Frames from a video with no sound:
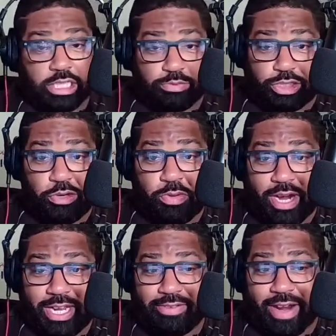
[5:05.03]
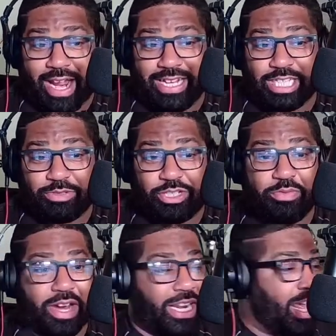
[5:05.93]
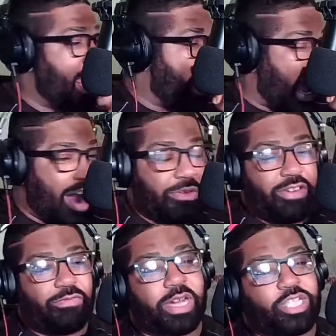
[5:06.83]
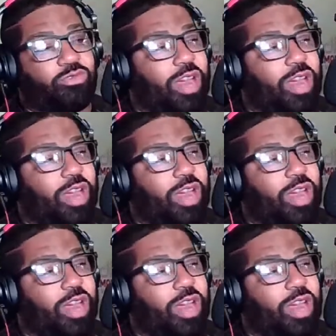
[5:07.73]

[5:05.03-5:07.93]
this is what you wanted, right? This is what you wanted. I would have much